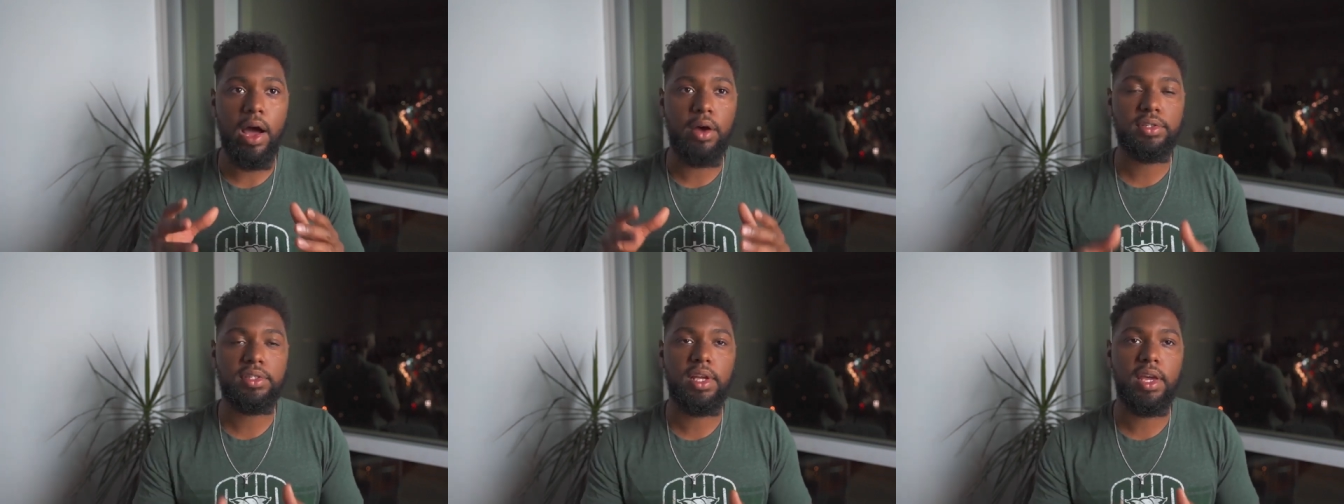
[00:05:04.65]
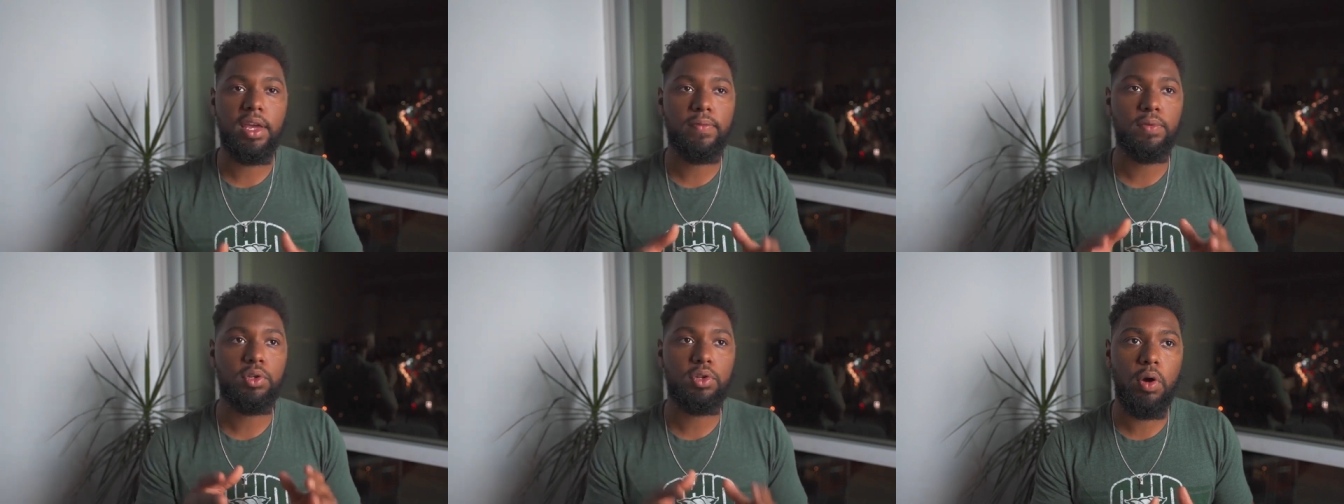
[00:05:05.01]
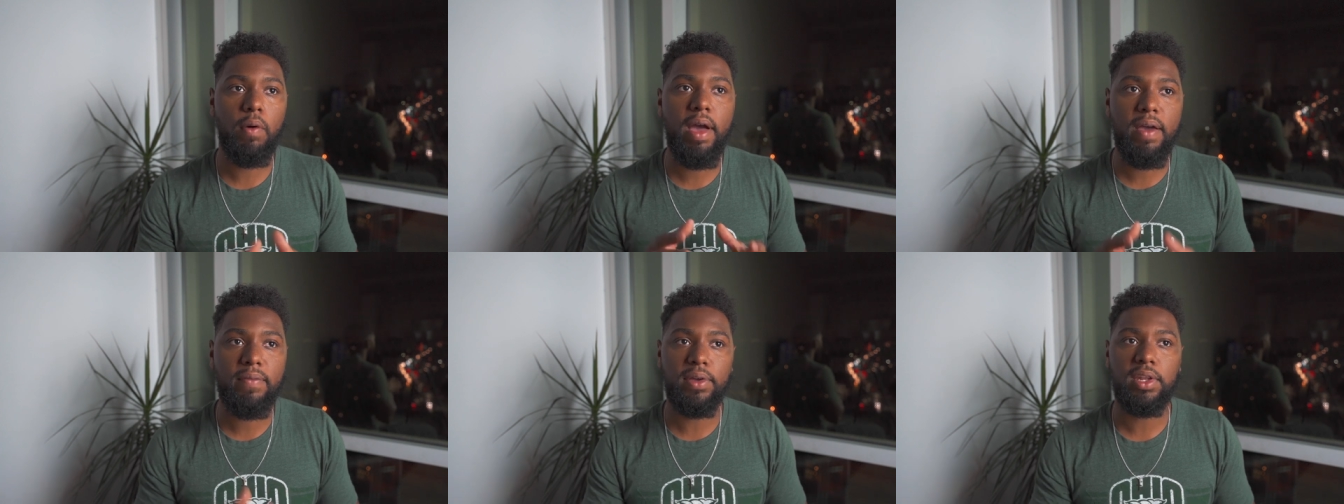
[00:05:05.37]
I'll say if you
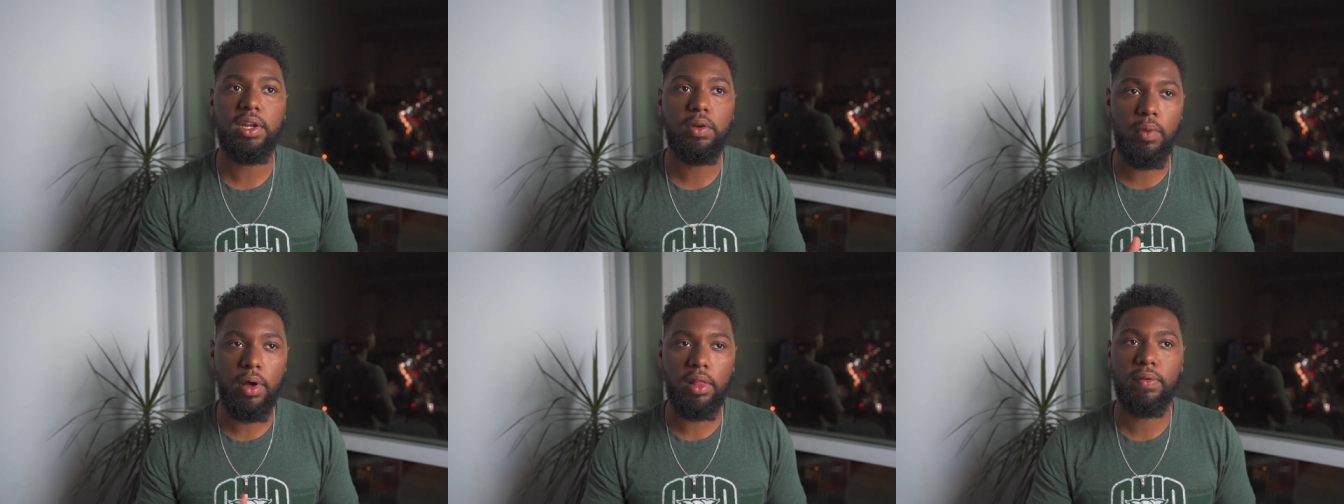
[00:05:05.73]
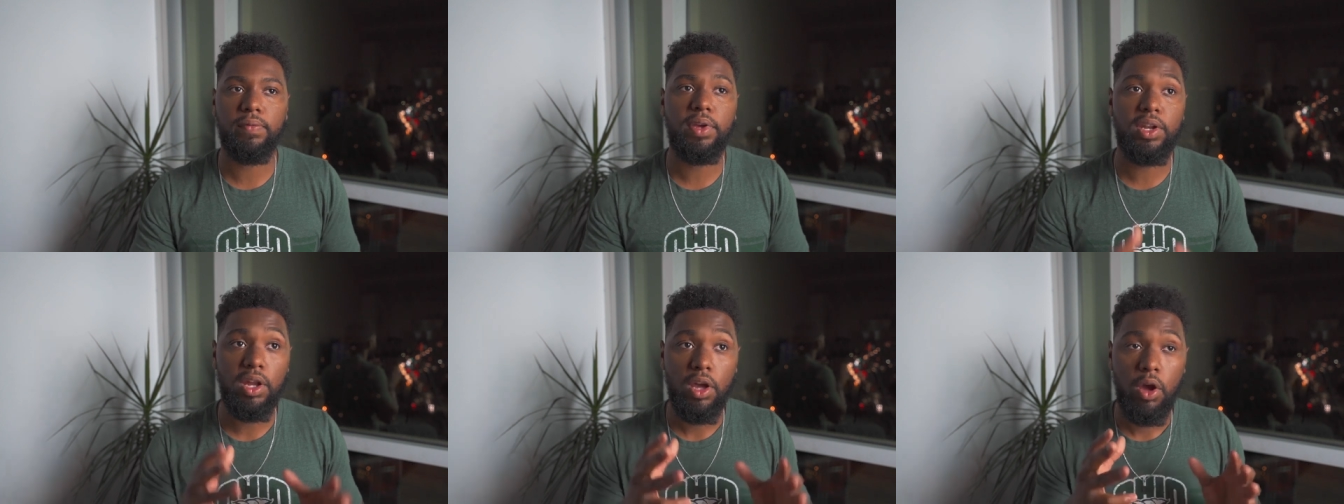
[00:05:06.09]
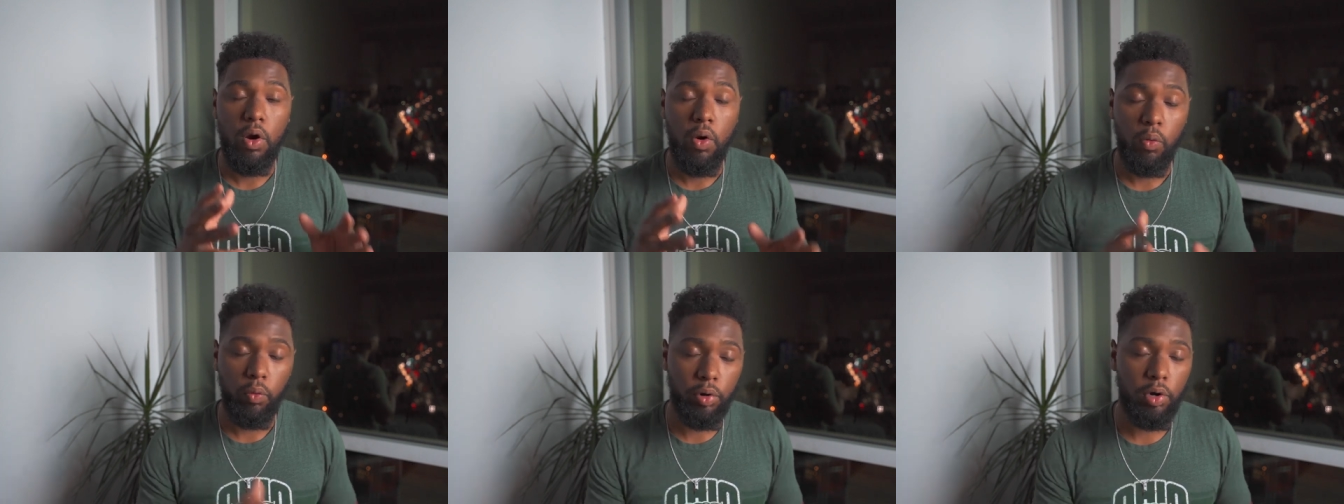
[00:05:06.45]
don't have any relevant
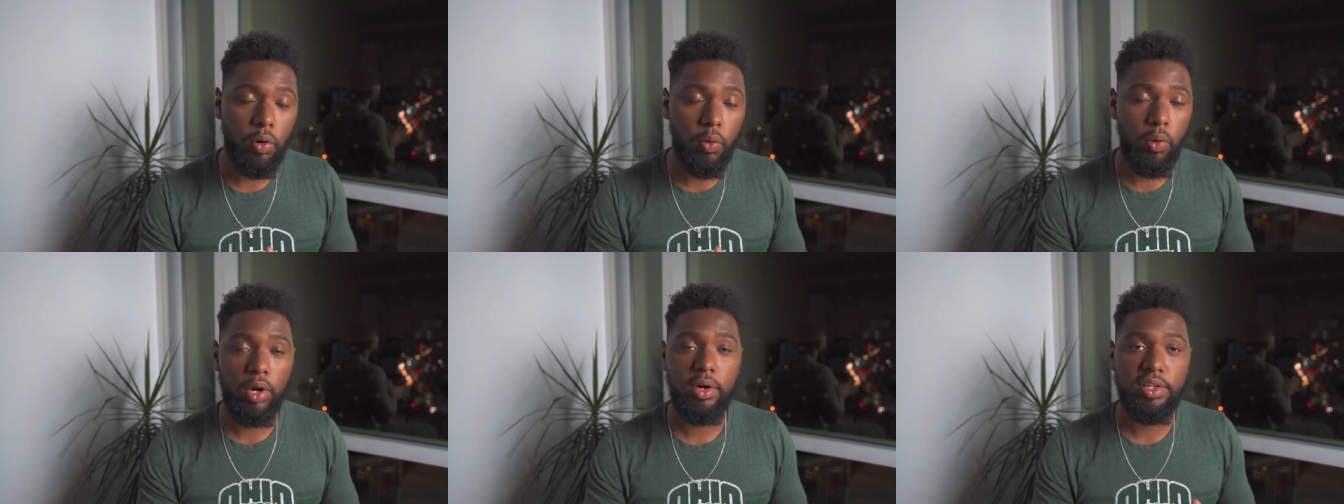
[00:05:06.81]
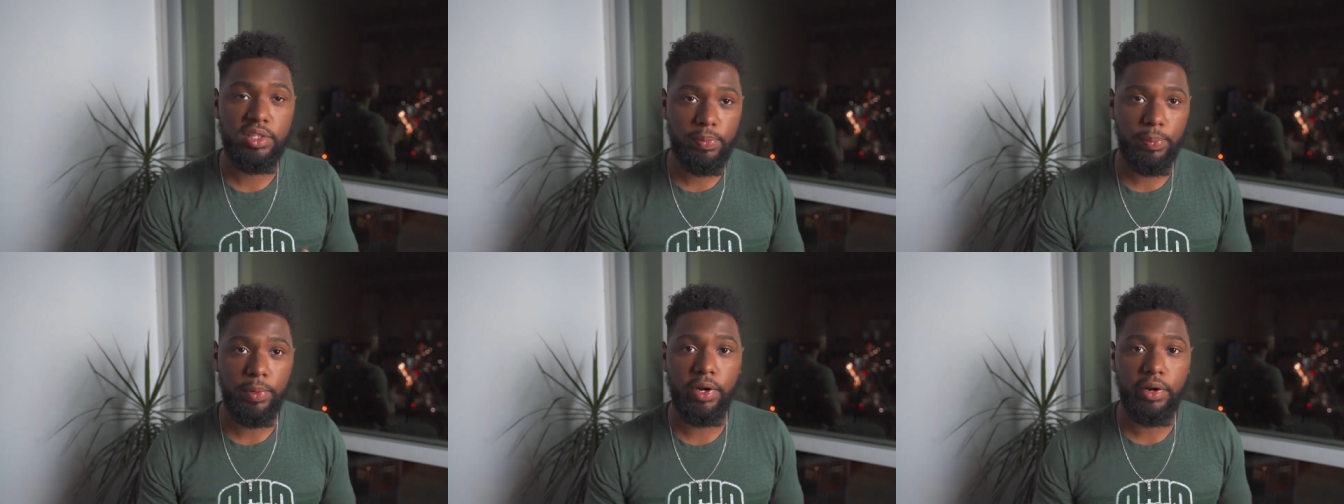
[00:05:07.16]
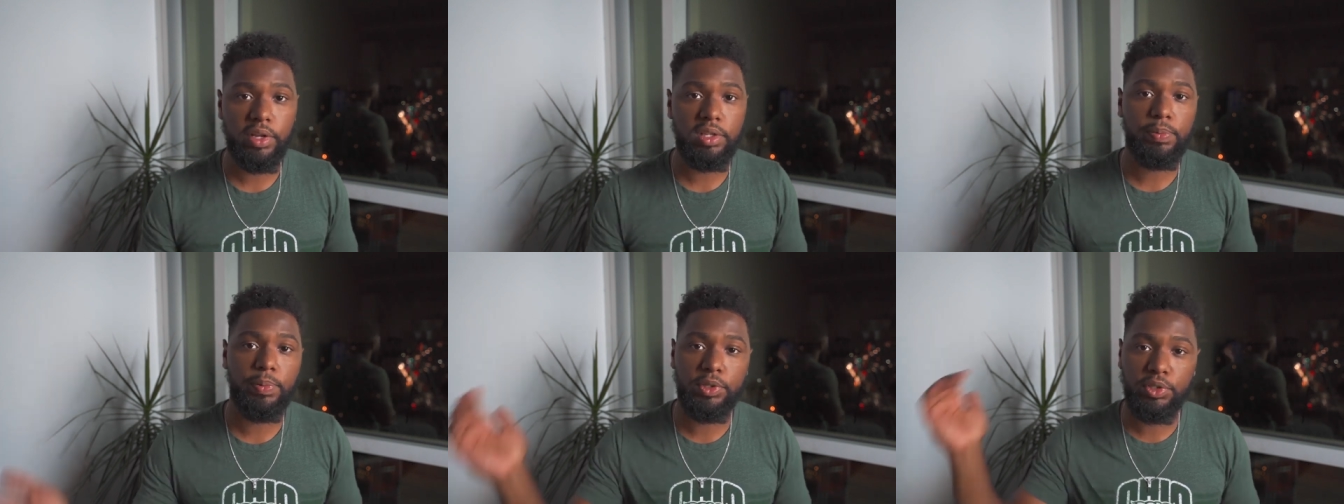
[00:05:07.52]
real world
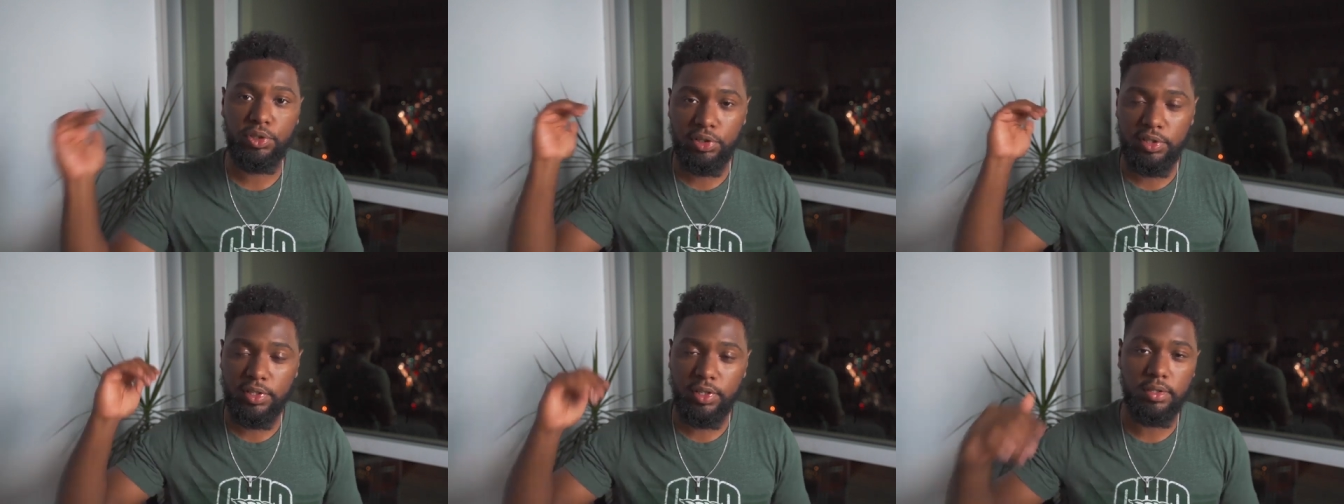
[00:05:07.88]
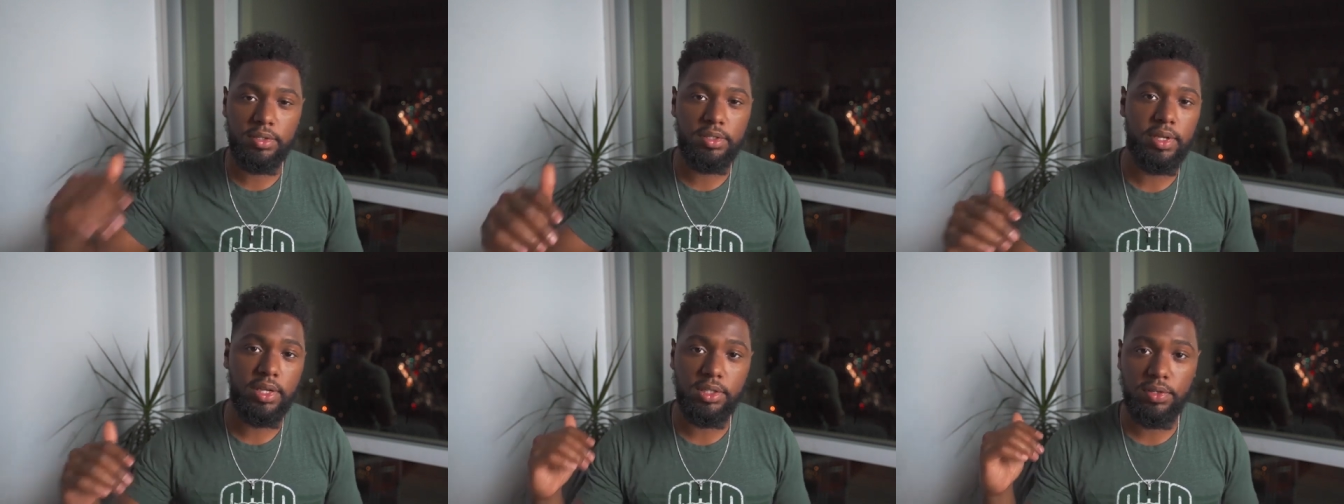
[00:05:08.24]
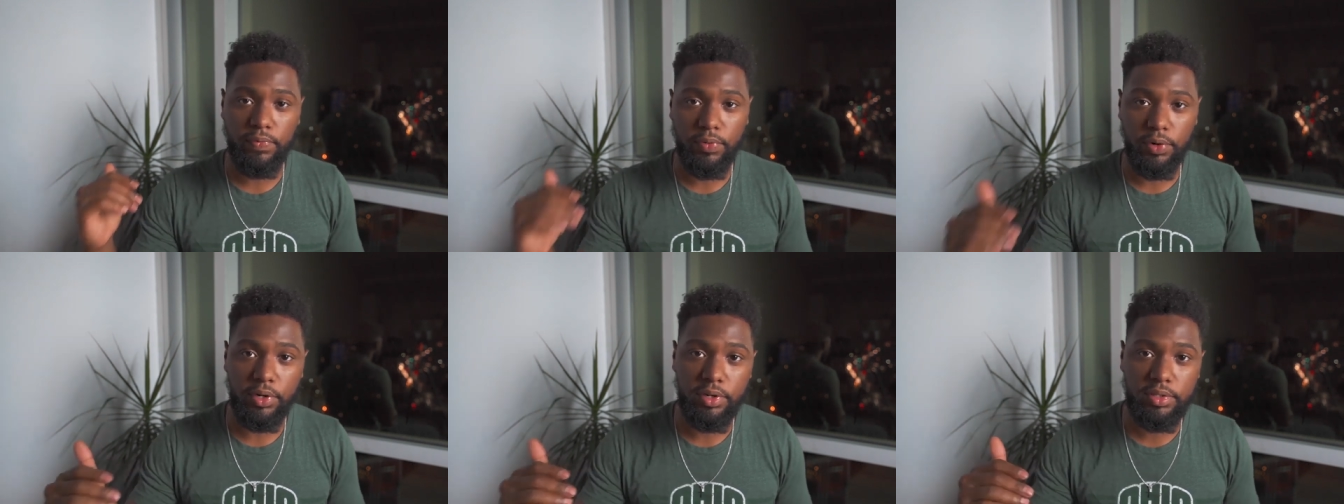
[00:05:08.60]
experience, put your skill
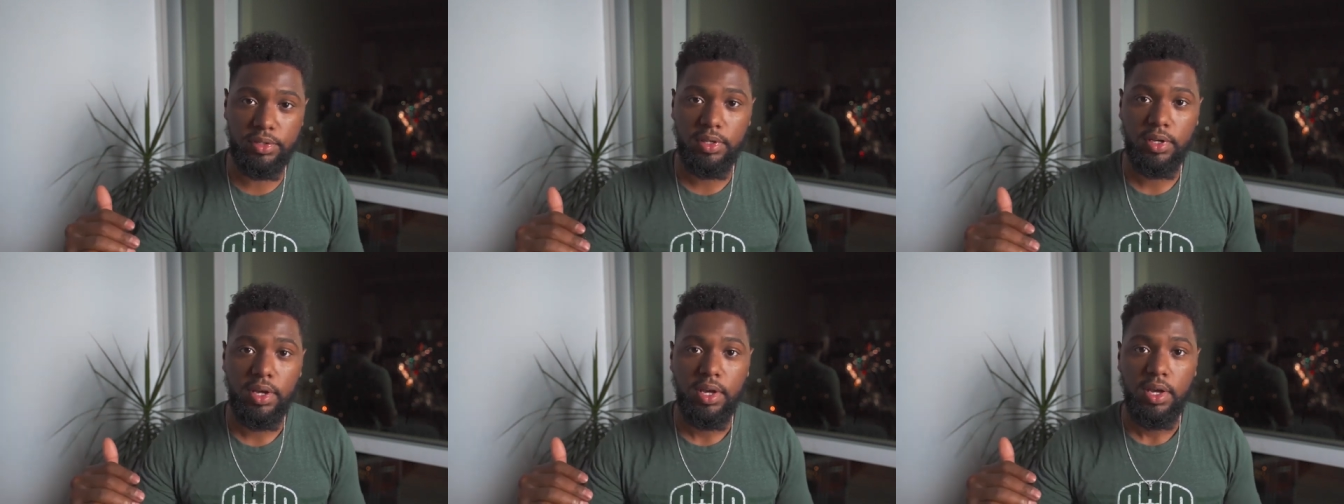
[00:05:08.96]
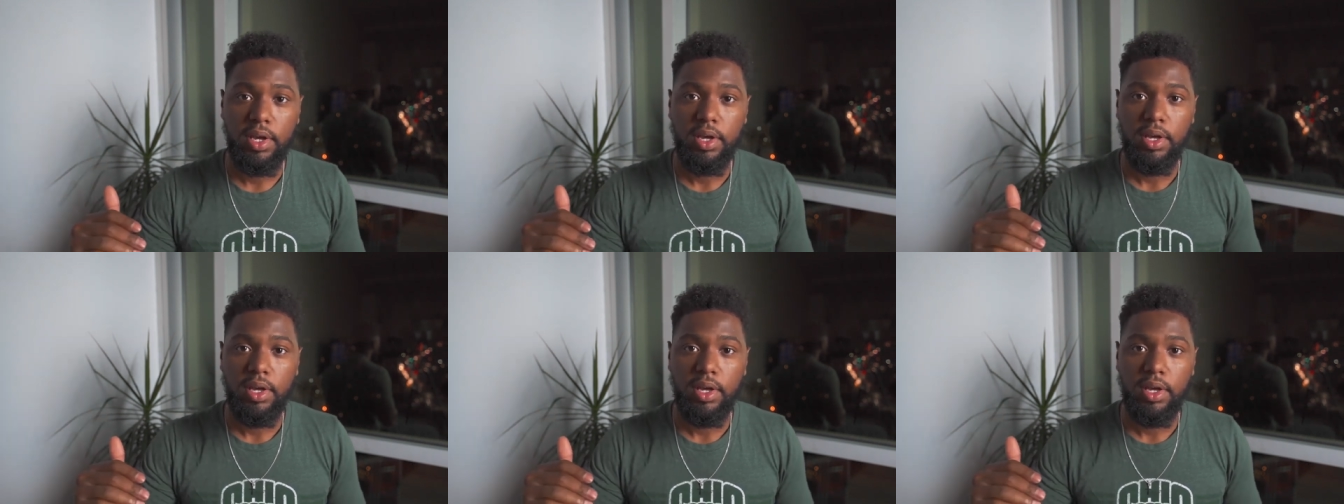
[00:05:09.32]
sets first.